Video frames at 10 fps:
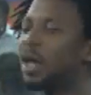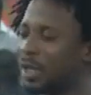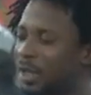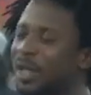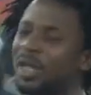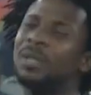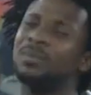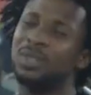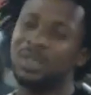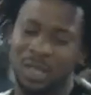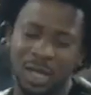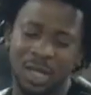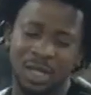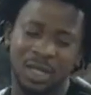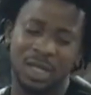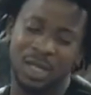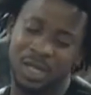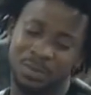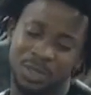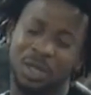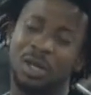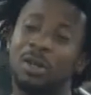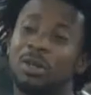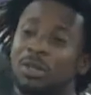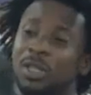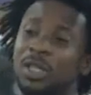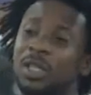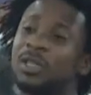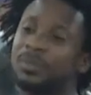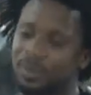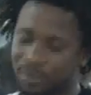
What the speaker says: I came to say I'm sorry.